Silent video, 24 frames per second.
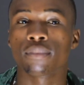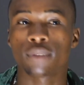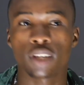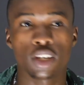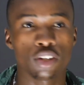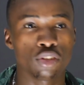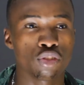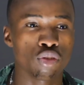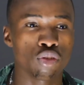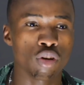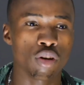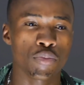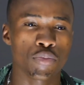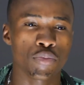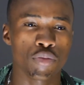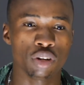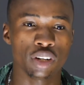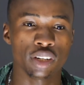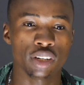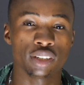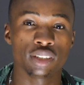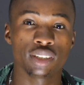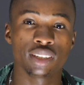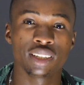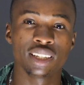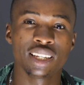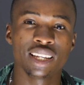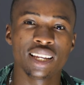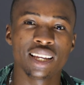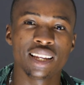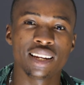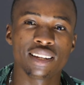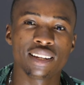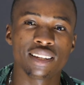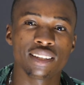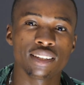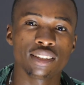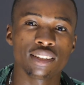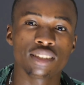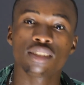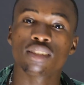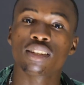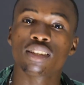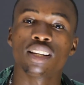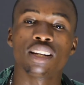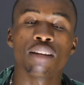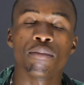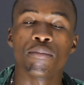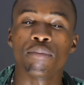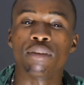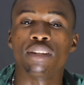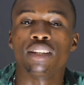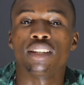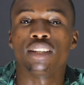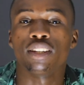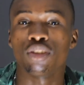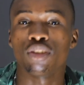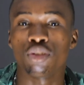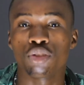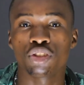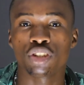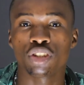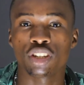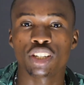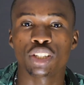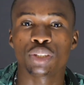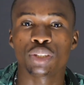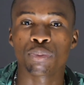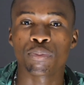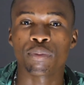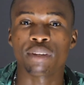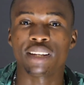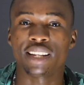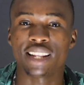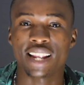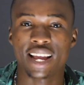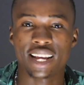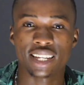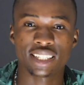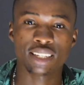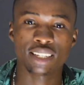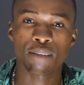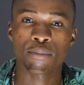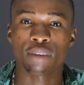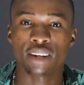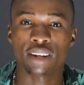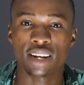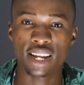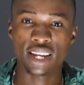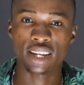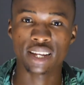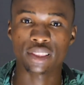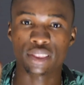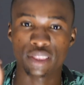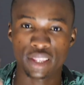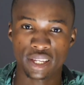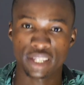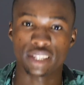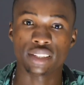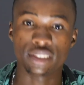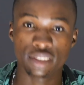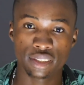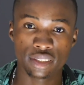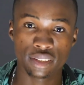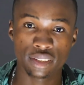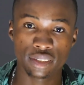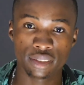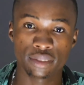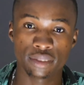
should I put it? It's just gonna be low shutter speed, like something like this.